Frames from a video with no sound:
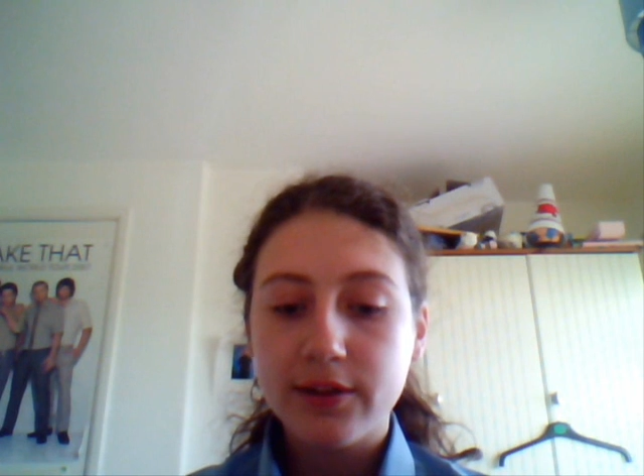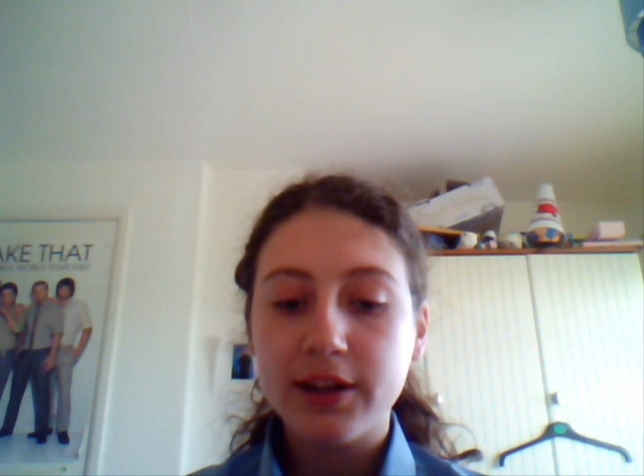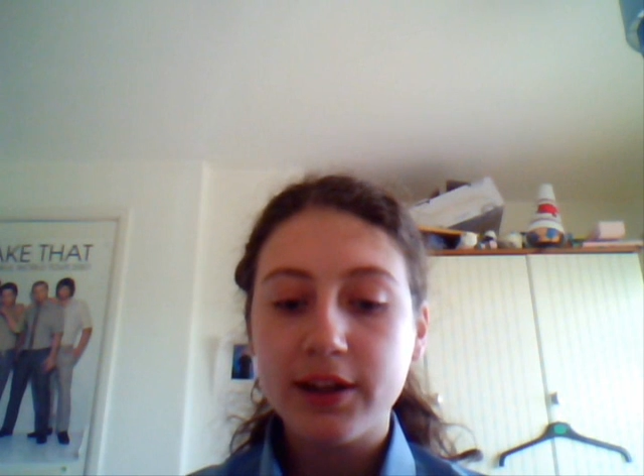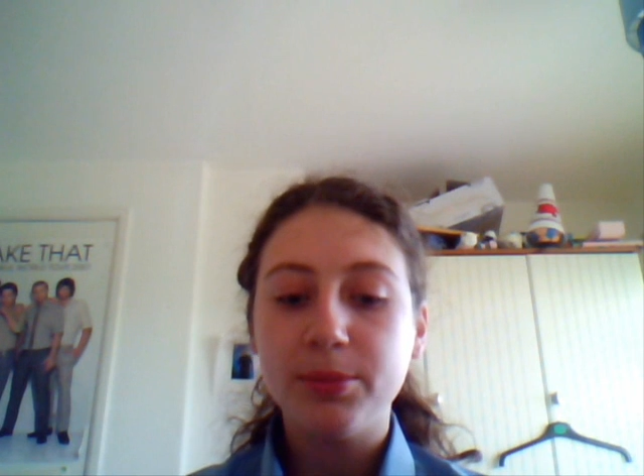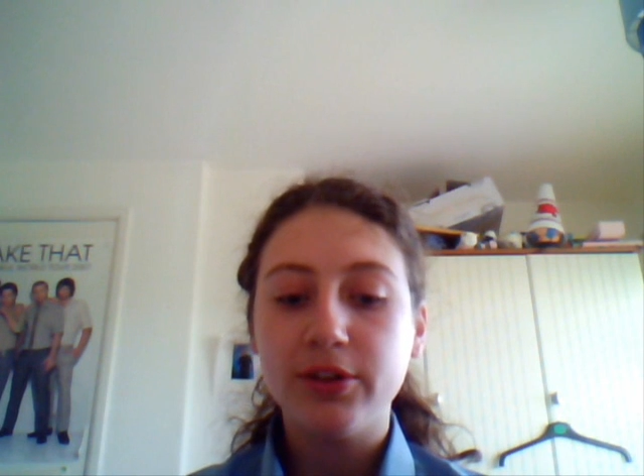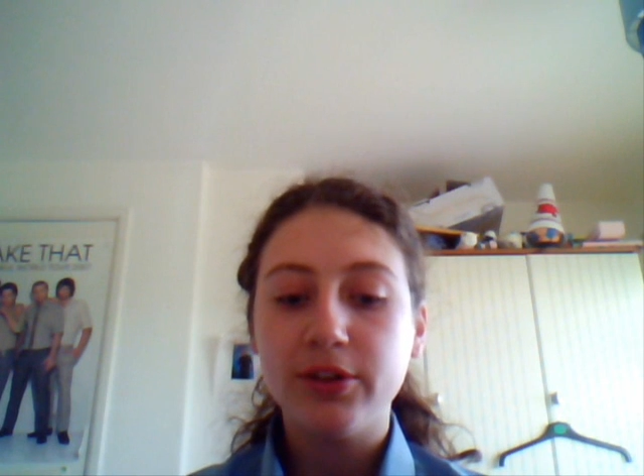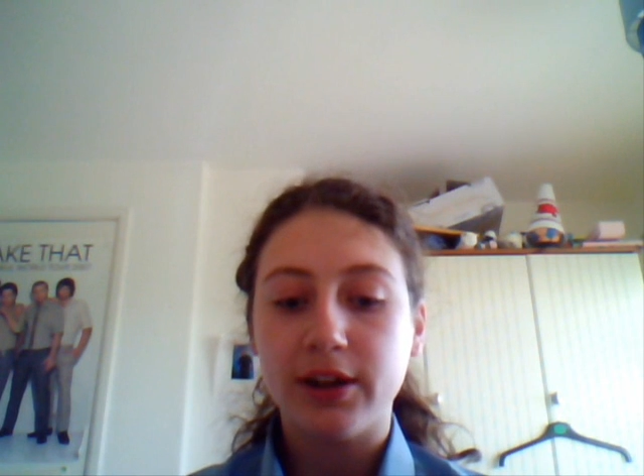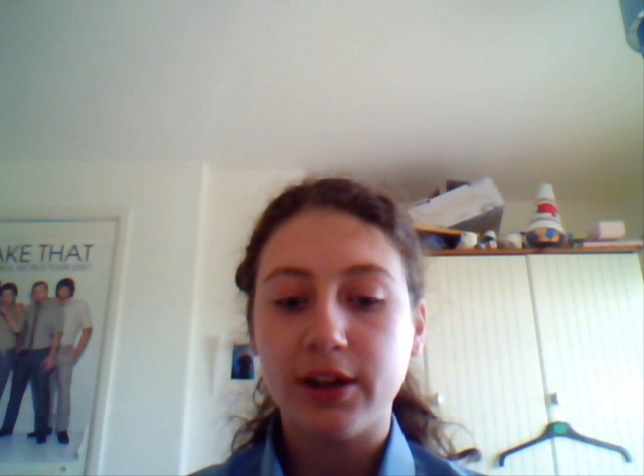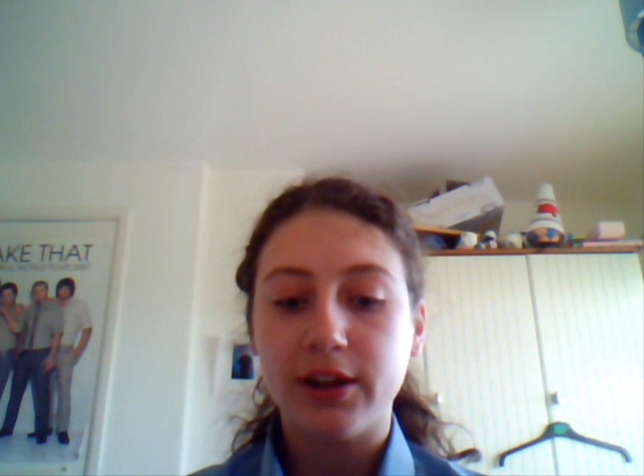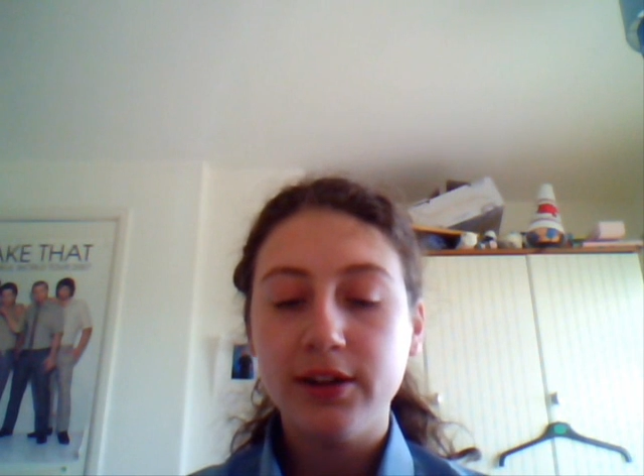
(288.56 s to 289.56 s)
Skinny or
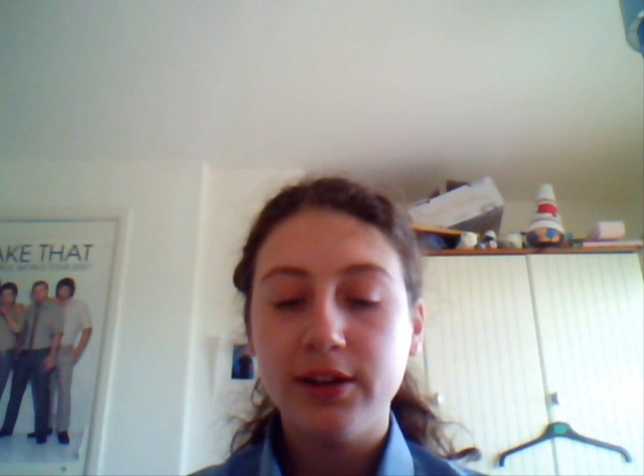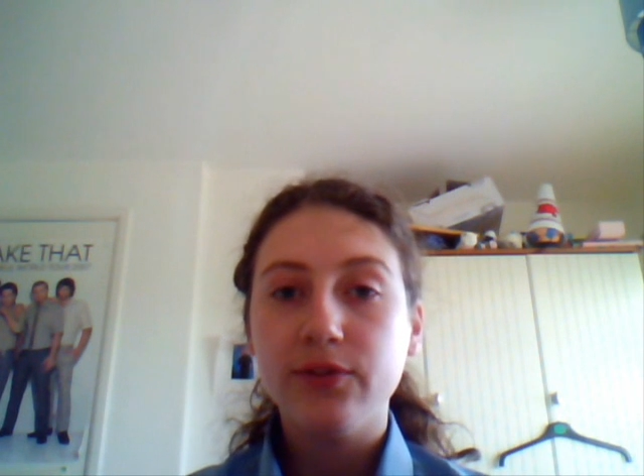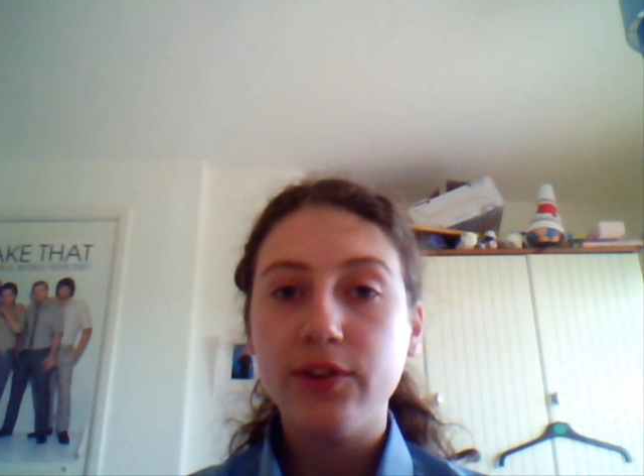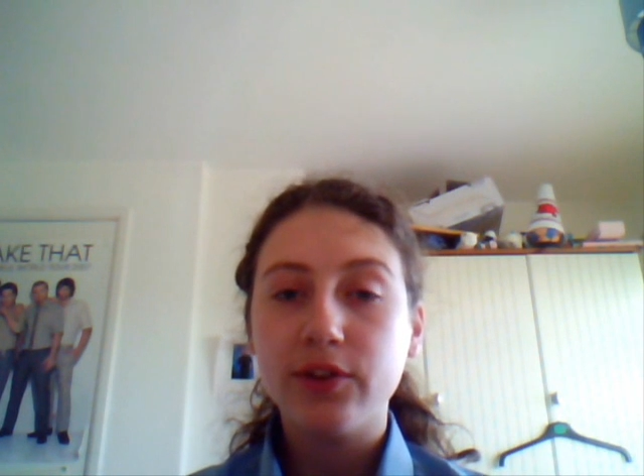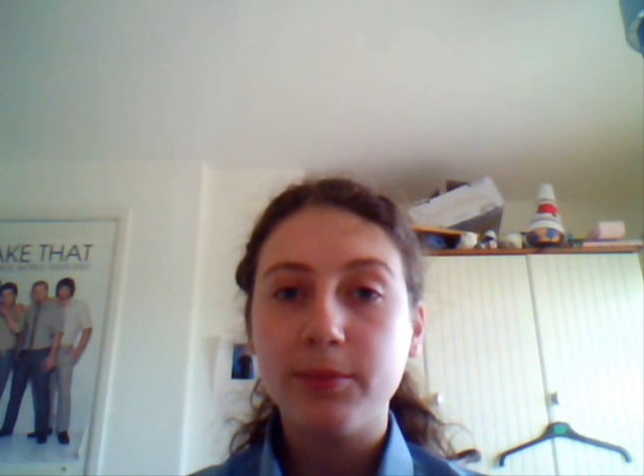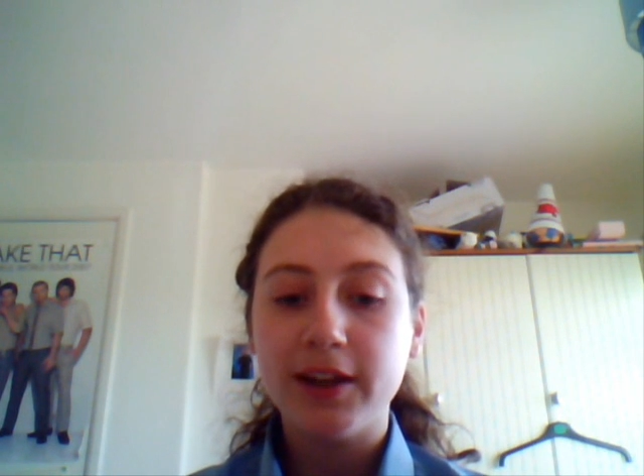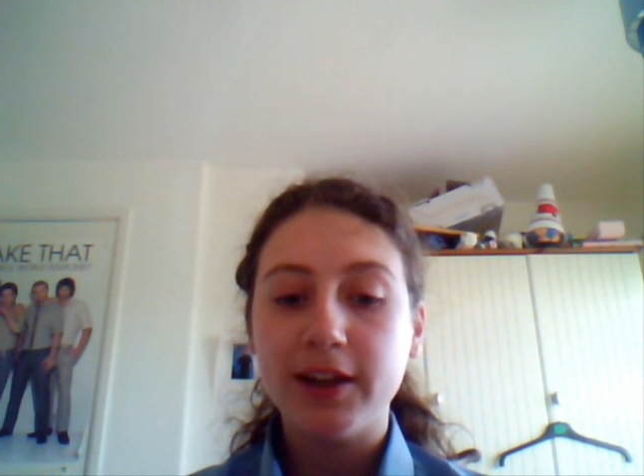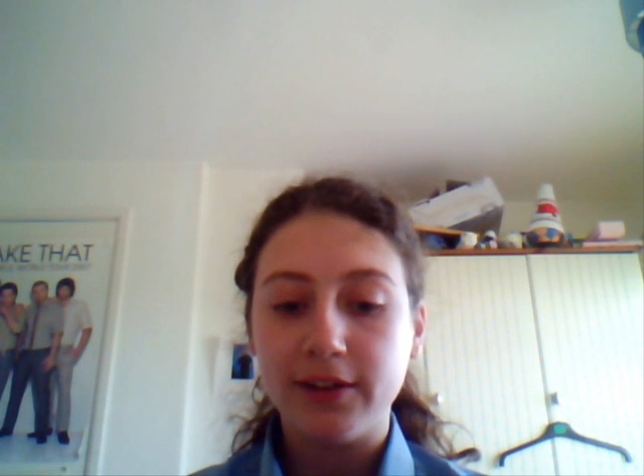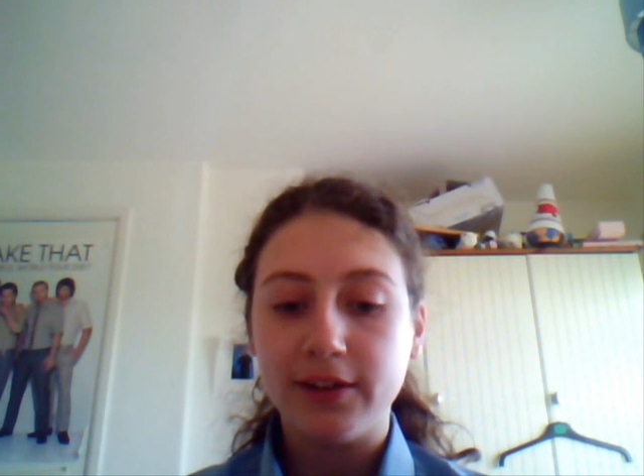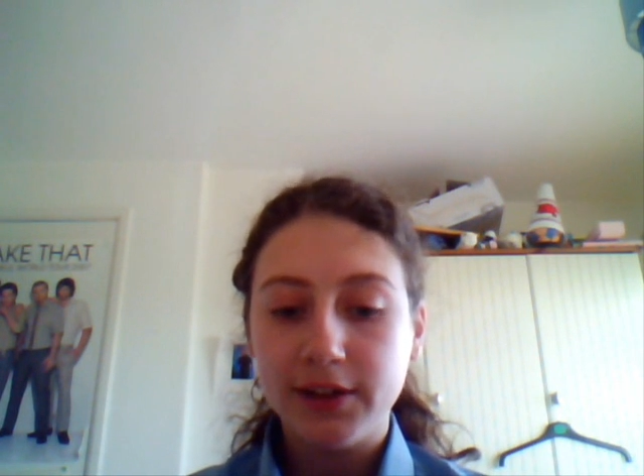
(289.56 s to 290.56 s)
bootcut? Favourite
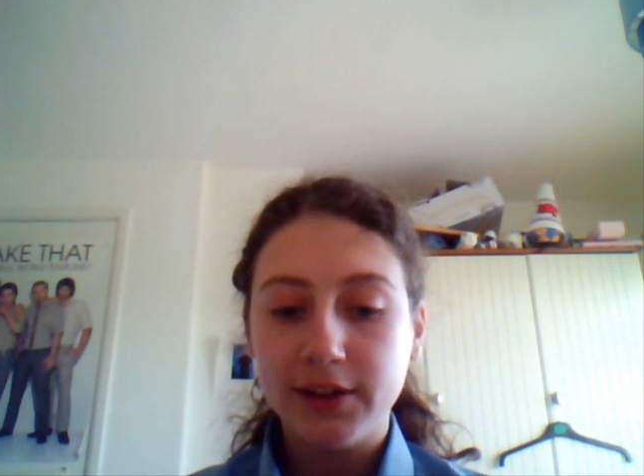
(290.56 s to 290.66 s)
comedian?